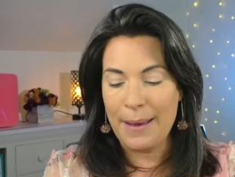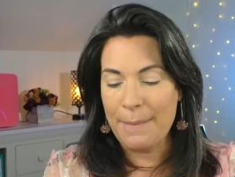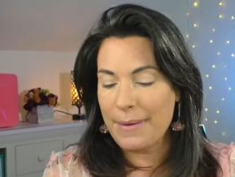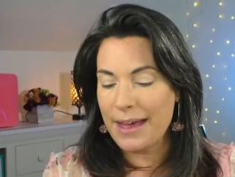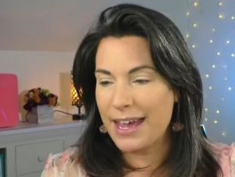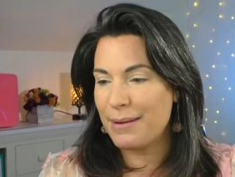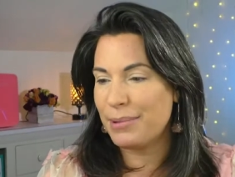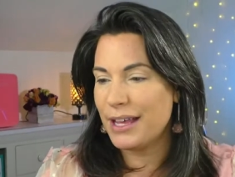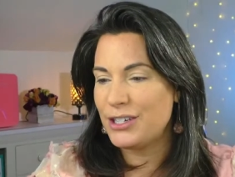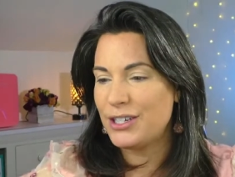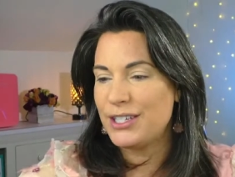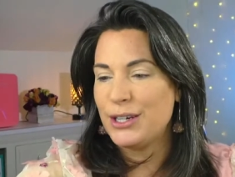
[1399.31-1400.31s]
My
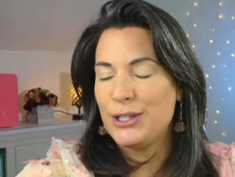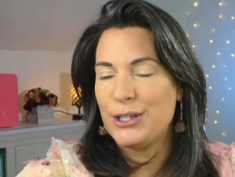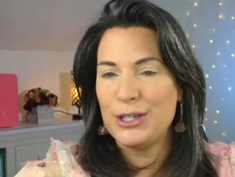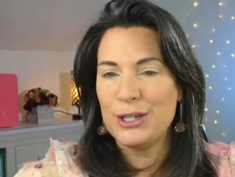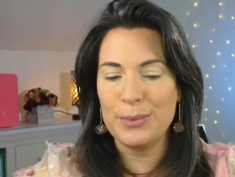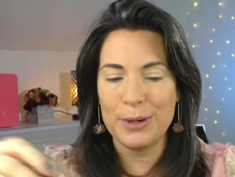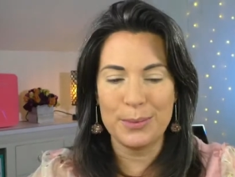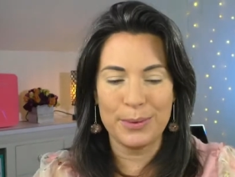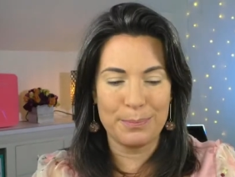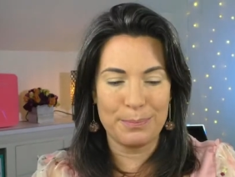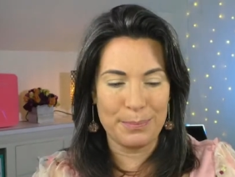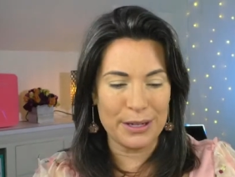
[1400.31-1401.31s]
blushes are super
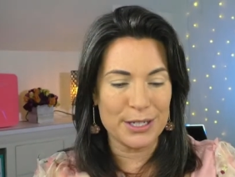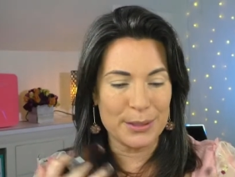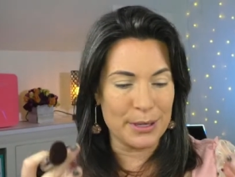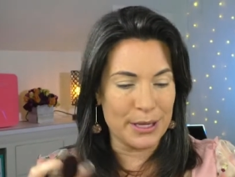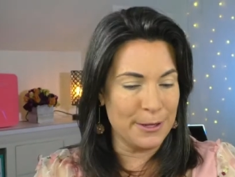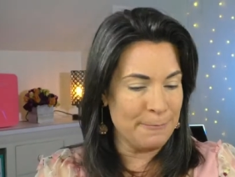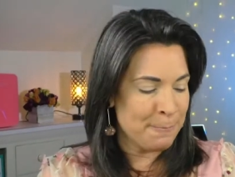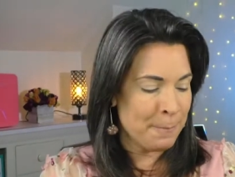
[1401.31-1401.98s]
buildable.